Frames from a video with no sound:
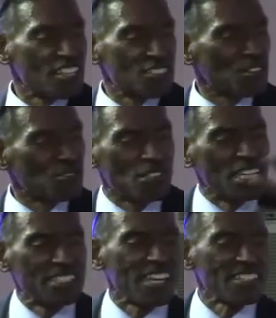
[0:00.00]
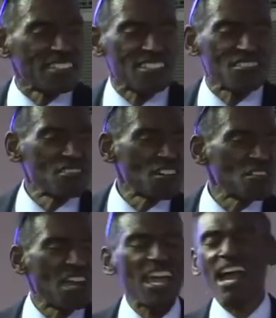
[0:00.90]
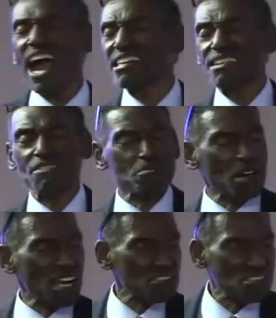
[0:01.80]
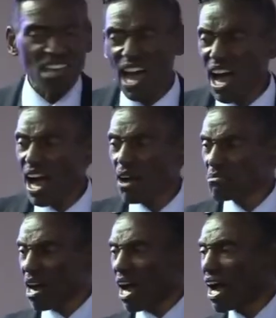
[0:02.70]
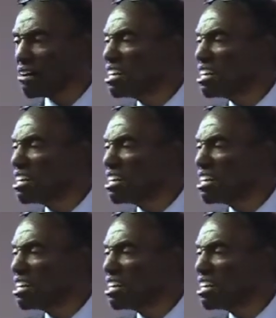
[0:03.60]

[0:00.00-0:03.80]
Don't they just know, hey, I give up my job, my house.